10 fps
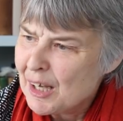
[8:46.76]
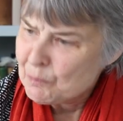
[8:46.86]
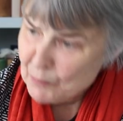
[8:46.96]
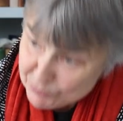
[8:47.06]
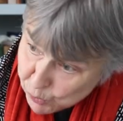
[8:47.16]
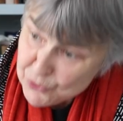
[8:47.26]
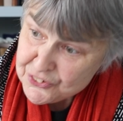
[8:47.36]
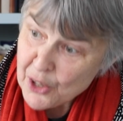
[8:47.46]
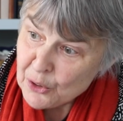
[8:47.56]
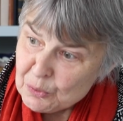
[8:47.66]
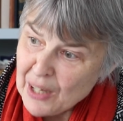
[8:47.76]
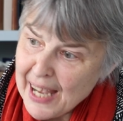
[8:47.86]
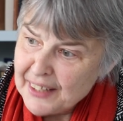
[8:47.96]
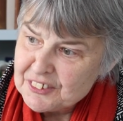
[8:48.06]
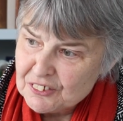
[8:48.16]
We've also
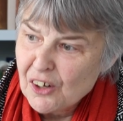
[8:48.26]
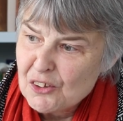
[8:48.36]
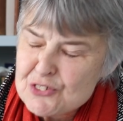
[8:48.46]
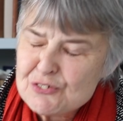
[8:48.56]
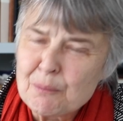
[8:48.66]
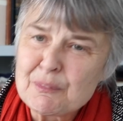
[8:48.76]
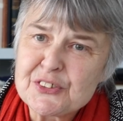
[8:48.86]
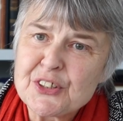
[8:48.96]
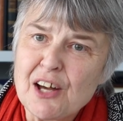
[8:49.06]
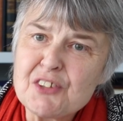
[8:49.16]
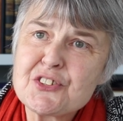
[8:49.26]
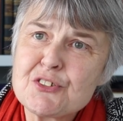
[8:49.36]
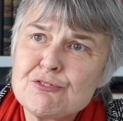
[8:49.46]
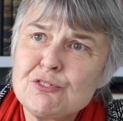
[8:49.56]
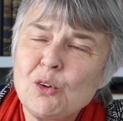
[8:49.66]
had grants from the
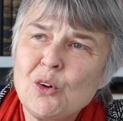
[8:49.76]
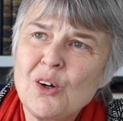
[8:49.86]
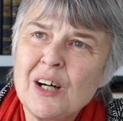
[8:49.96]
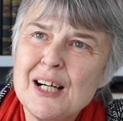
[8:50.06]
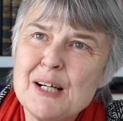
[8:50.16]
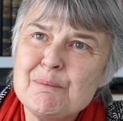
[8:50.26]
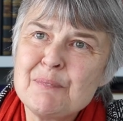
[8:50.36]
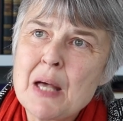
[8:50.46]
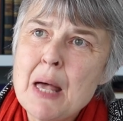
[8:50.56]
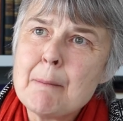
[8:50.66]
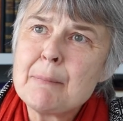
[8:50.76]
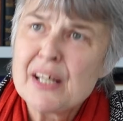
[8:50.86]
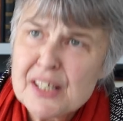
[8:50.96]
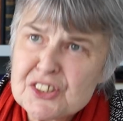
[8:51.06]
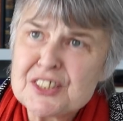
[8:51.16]
Trust for
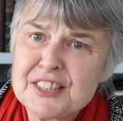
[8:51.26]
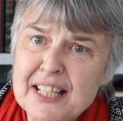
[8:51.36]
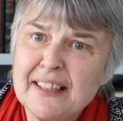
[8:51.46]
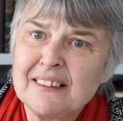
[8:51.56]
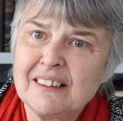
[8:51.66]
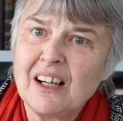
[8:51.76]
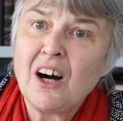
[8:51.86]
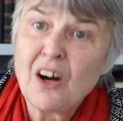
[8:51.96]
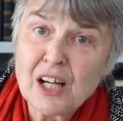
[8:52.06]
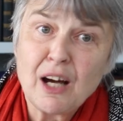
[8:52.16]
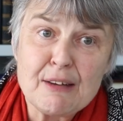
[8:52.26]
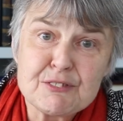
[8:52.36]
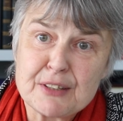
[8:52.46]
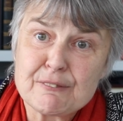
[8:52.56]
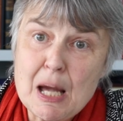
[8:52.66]
purchasing
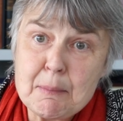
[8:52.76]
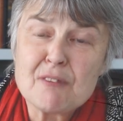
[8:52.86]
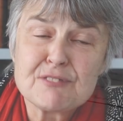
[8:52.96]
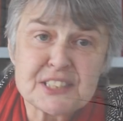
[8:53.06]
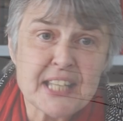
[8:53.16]
archives that have come up for